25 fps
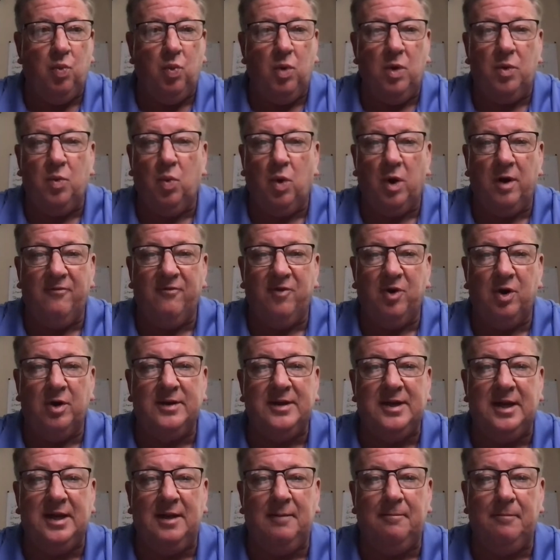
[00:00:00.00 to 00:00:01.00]
one of our
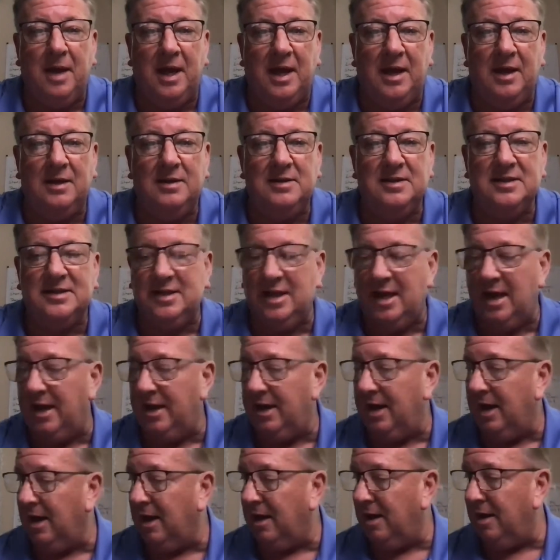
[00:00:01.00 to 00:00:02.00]
teammates,
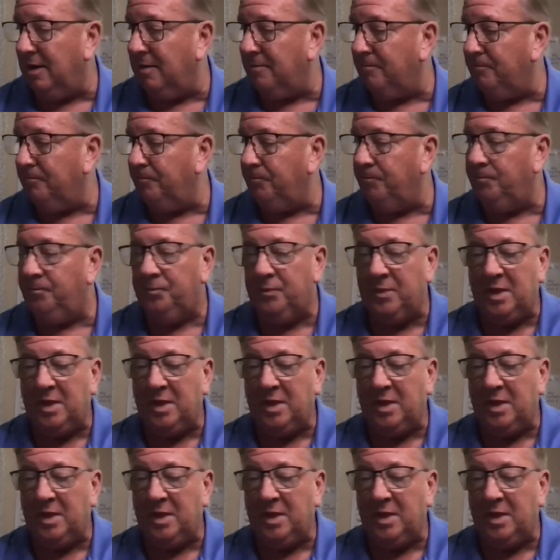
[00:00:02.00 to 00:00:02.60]
and